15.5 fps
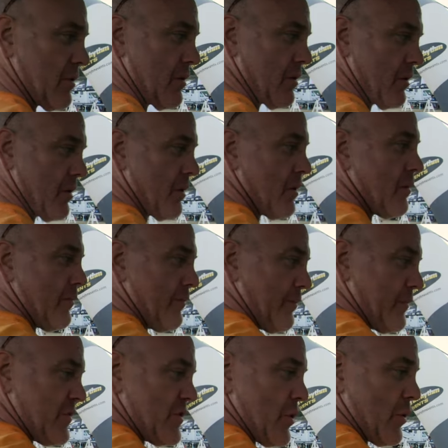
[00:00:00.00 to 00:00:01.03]
Okay.
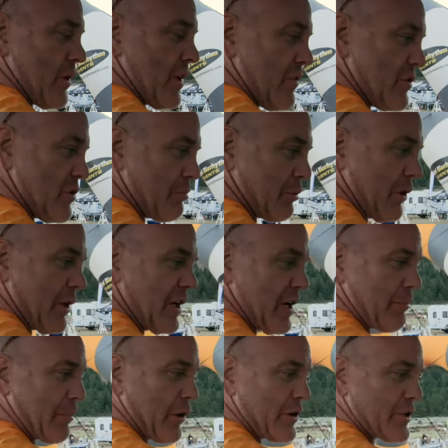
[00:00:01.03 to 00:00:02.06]
So it gives you plenty
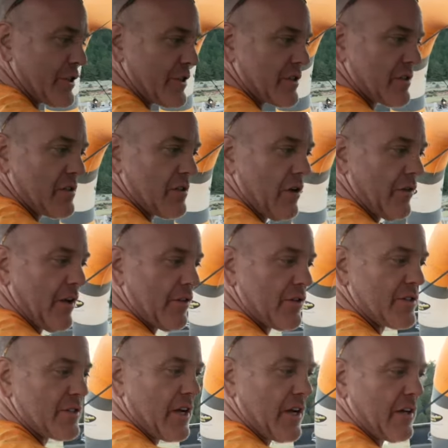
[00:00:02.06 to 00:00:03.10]
of purchase on the
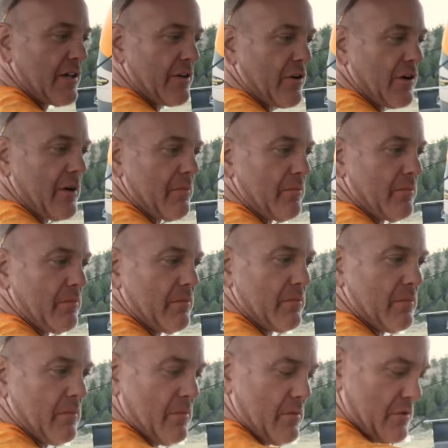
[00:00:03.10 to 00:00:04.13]
other side of the grip
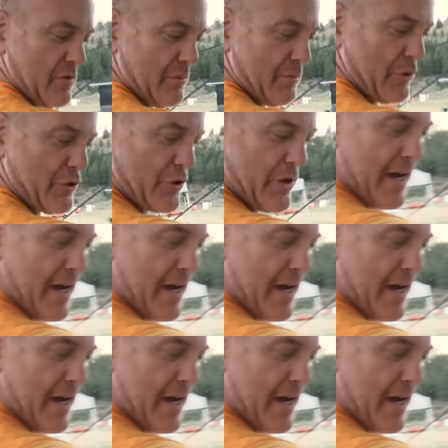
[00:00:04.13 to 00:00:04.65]
to put